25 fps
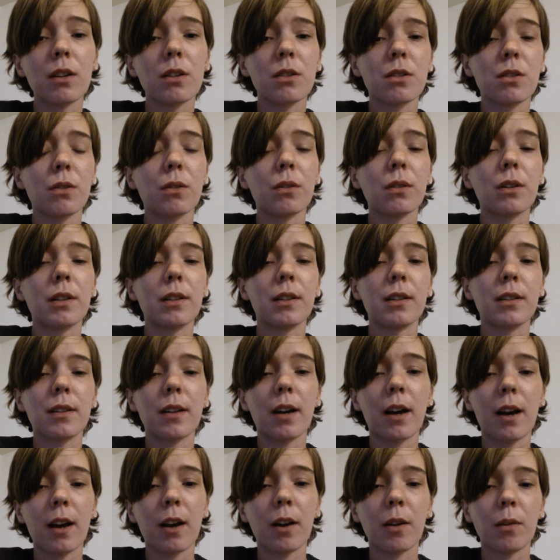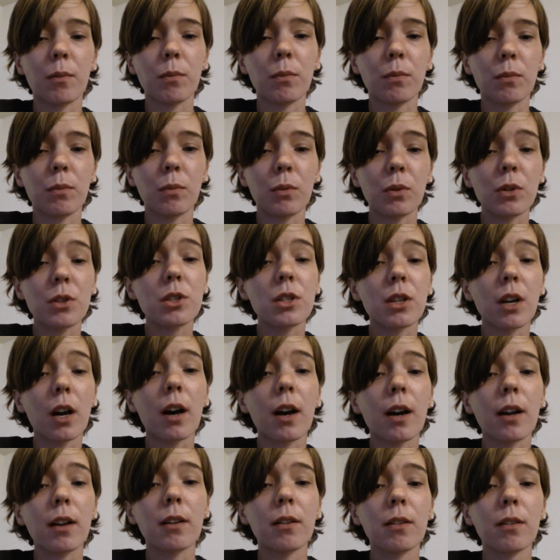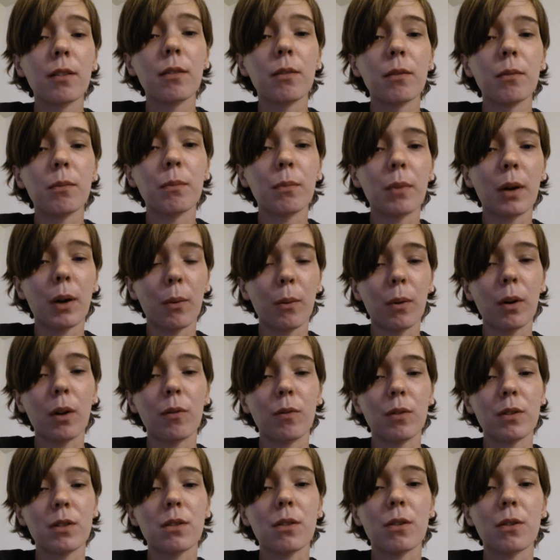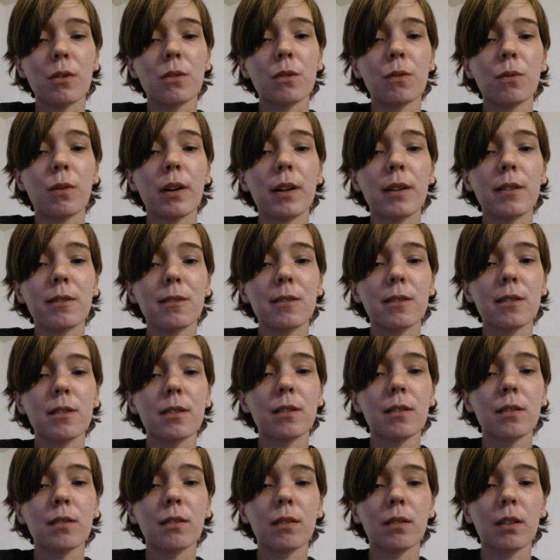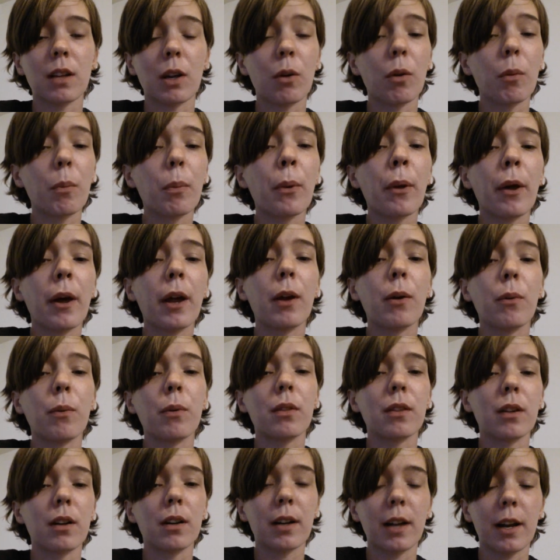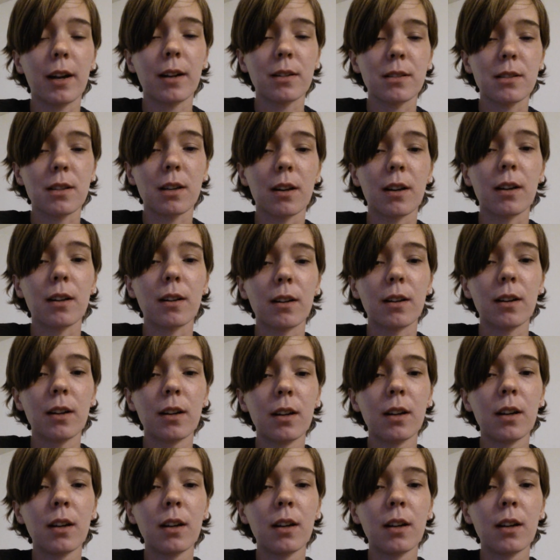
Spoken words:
years old at the time, was shot by one of his close friends. They were playing with their dad's gun.